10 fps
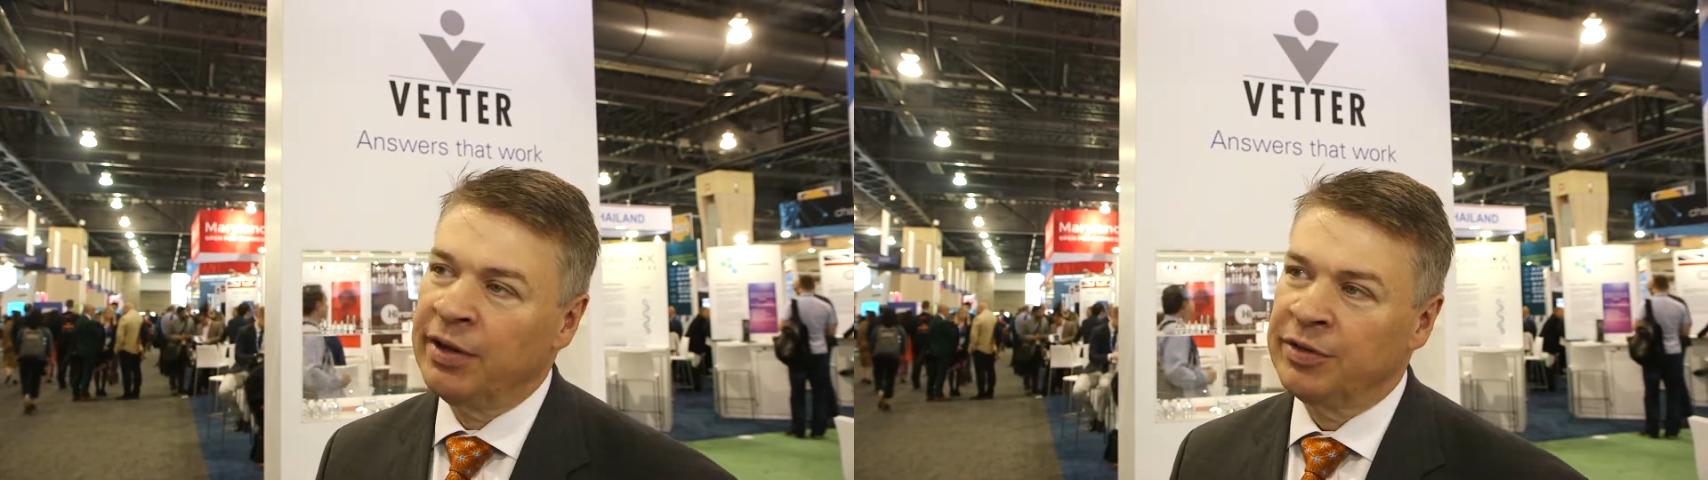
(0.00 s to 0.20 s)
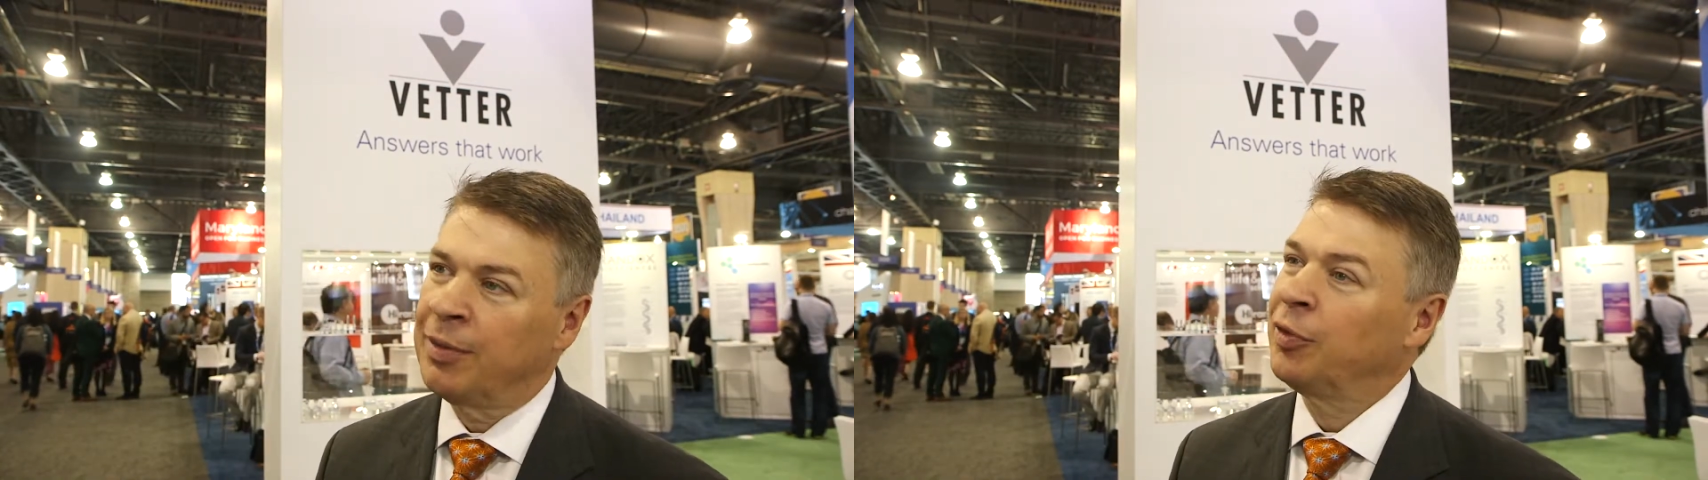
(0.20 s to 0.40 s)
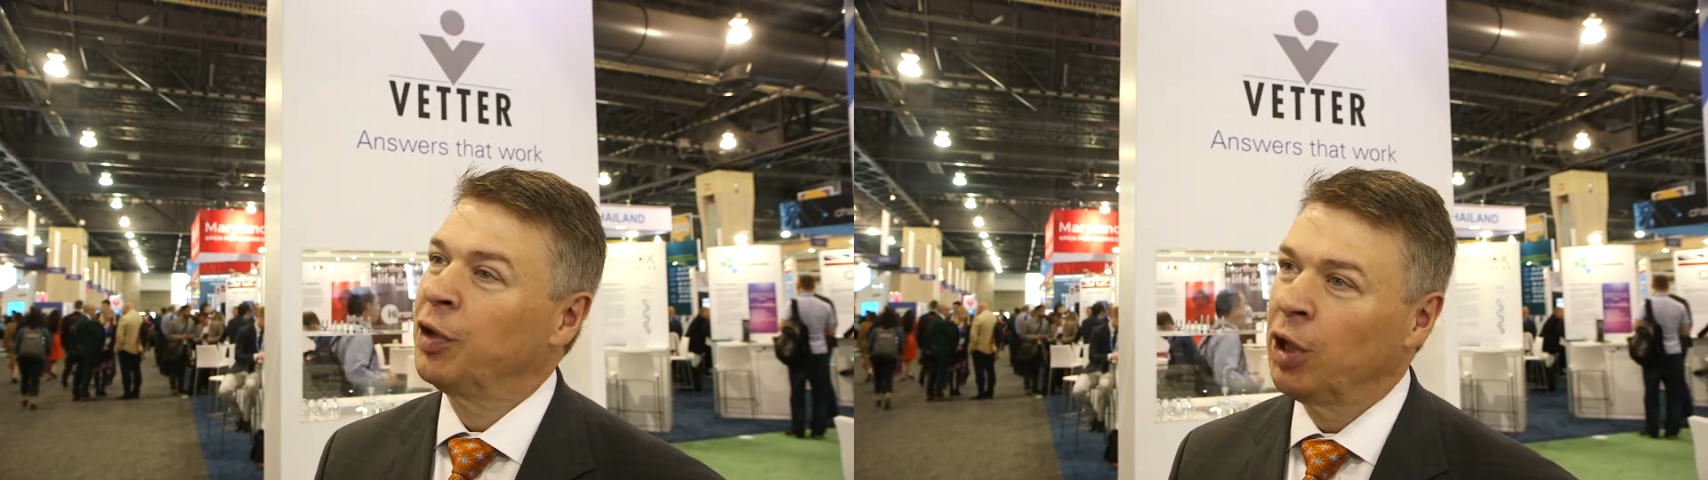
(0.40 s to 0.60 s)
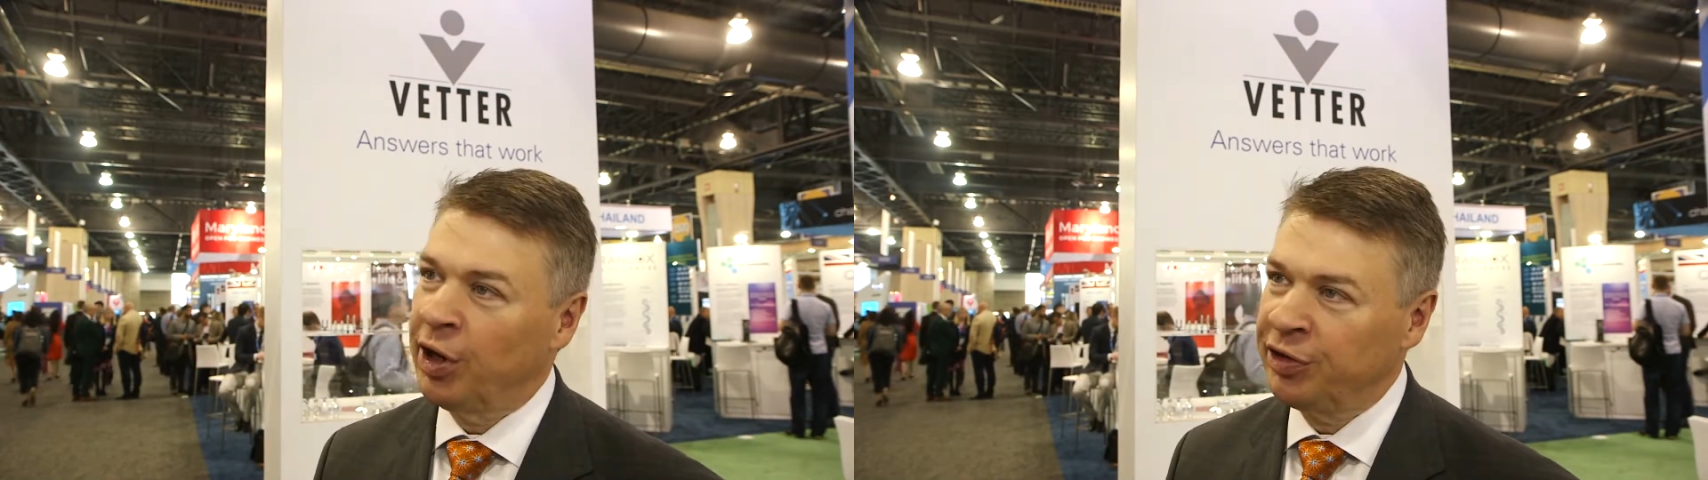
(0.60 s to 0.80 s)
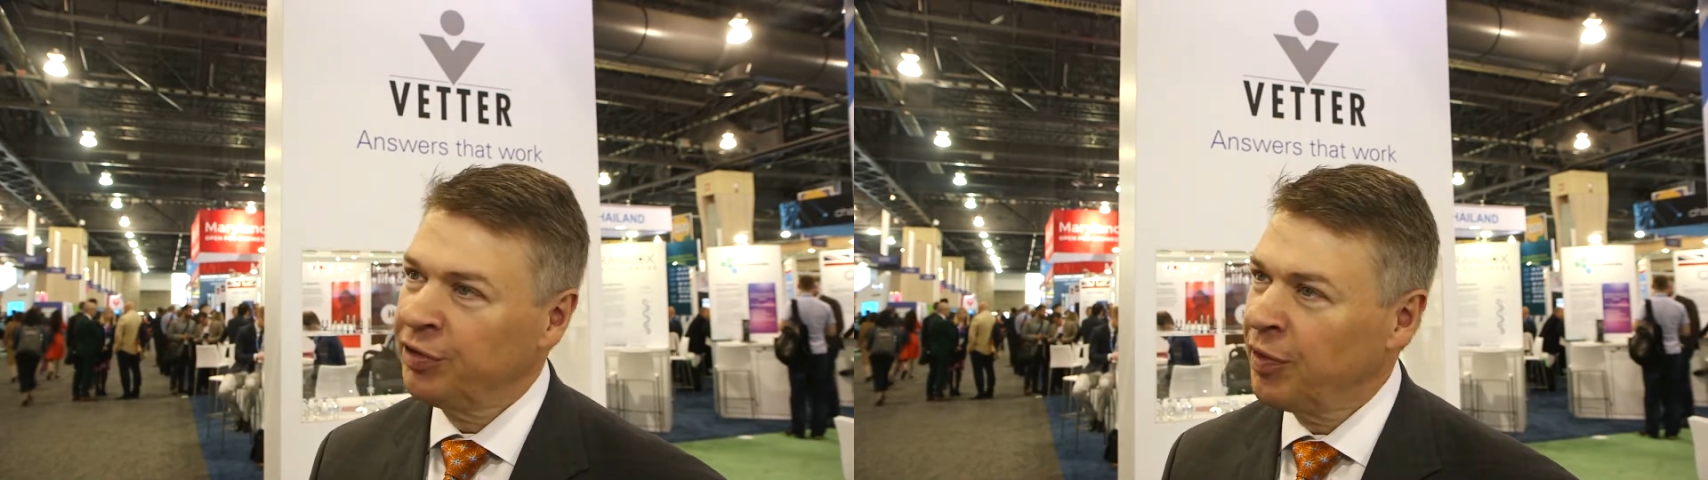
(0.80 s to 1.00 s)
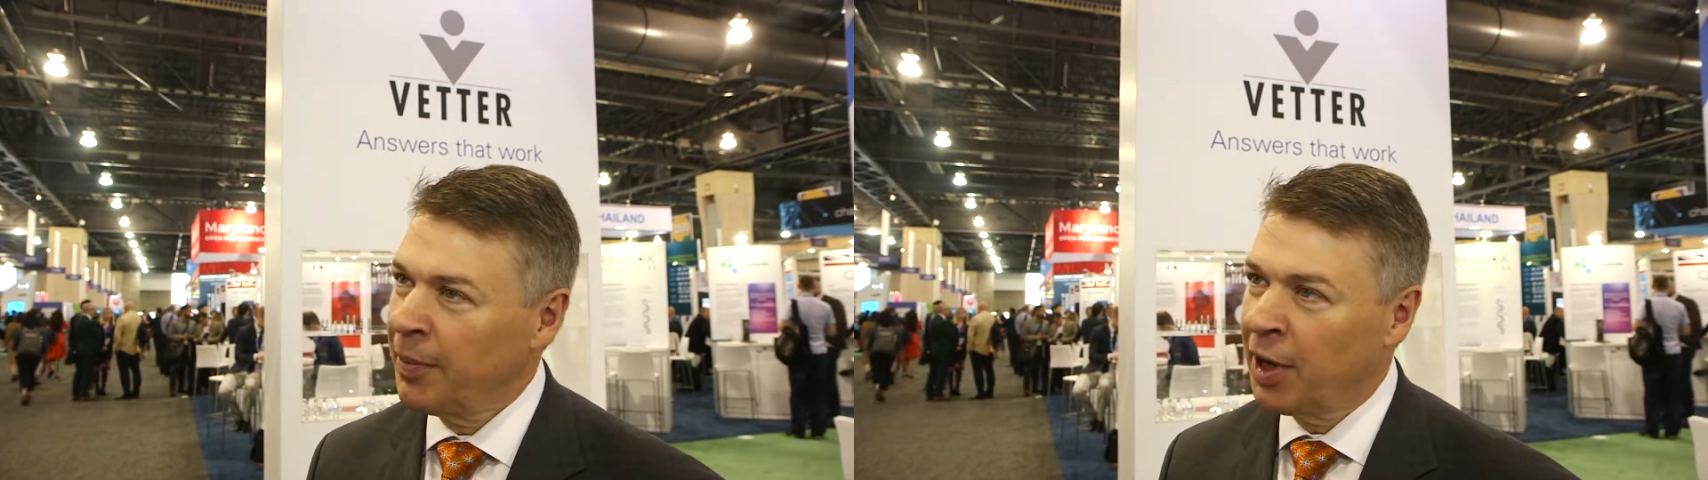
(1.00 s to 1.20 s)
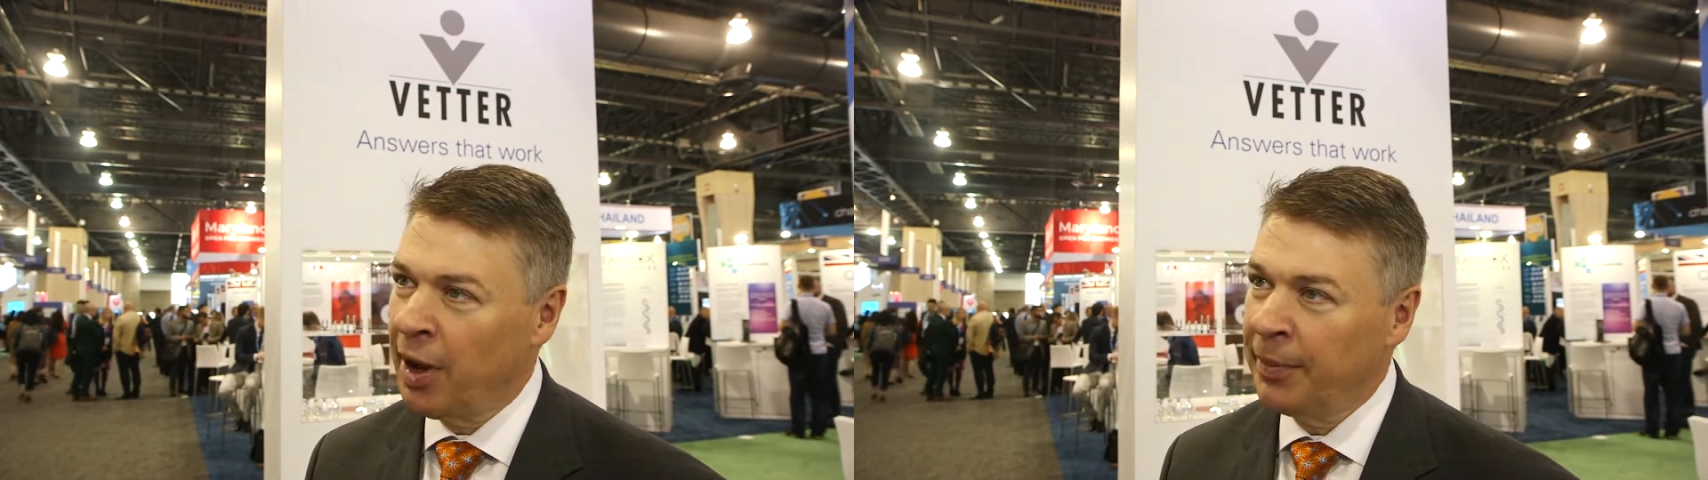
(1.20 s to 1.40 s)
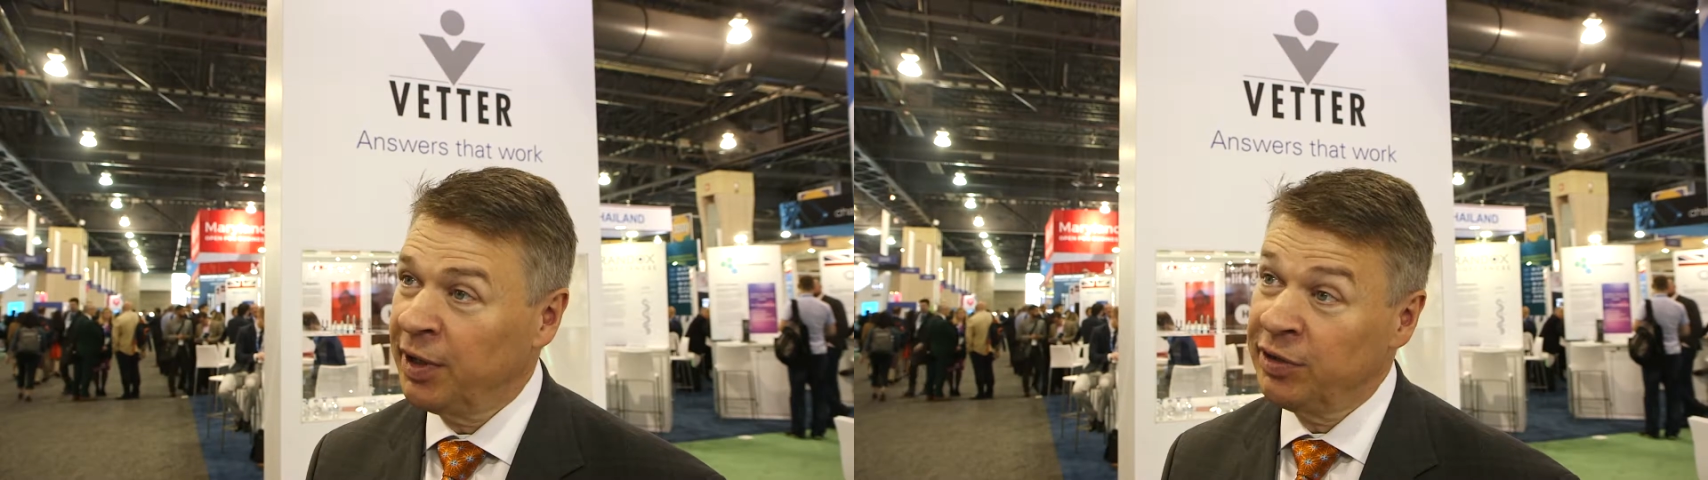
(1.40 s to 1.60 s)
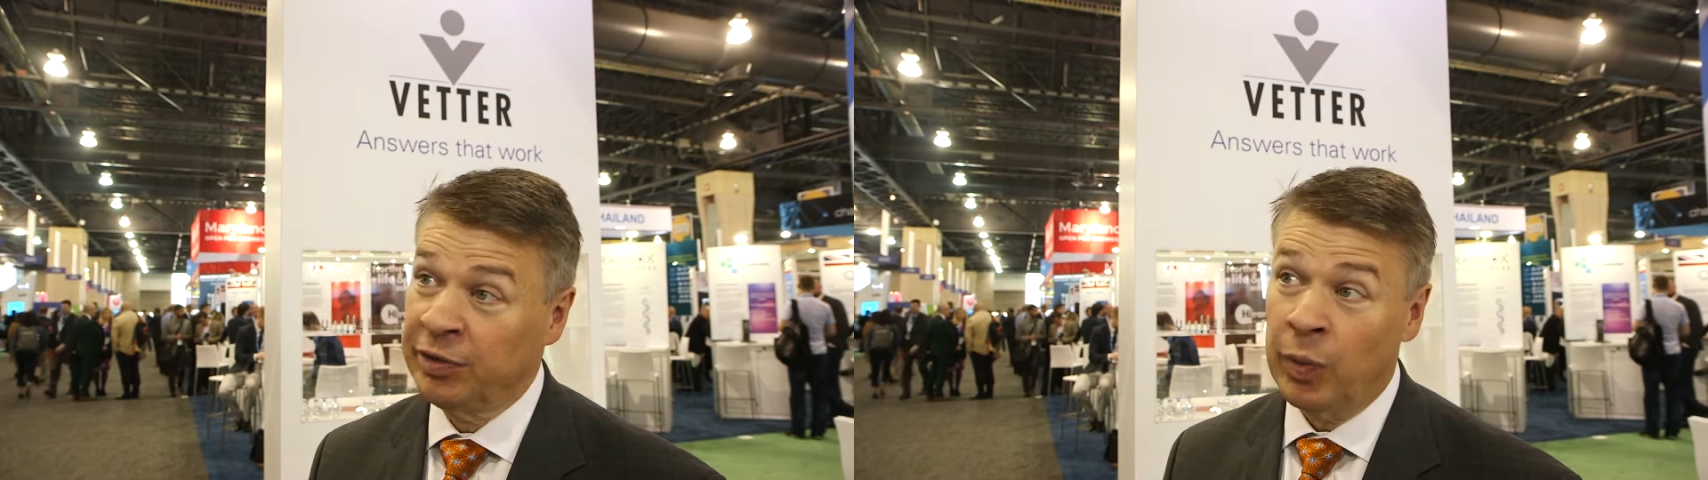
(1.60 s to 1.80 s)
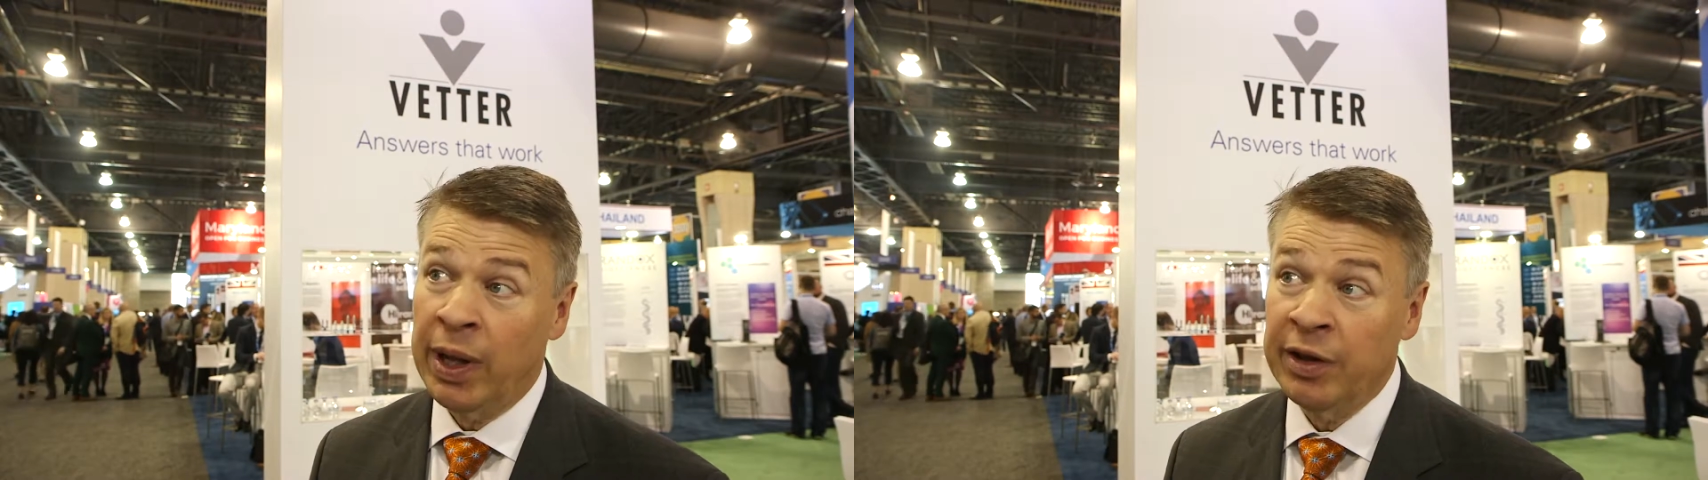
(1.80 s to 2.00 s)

some of the largest pharma companies as well